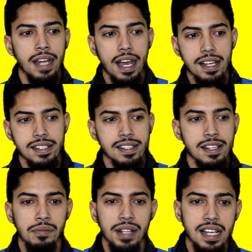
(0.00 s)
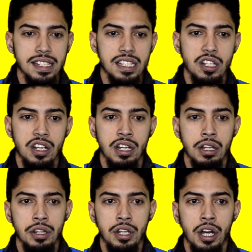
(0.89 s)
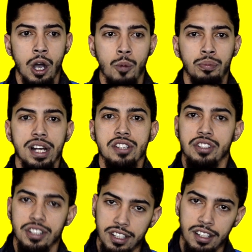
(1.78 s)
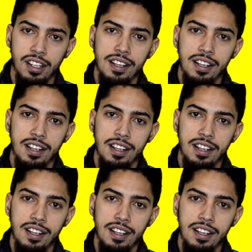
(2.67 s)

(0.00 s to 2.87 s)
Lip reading: That symbolizes the oppressor.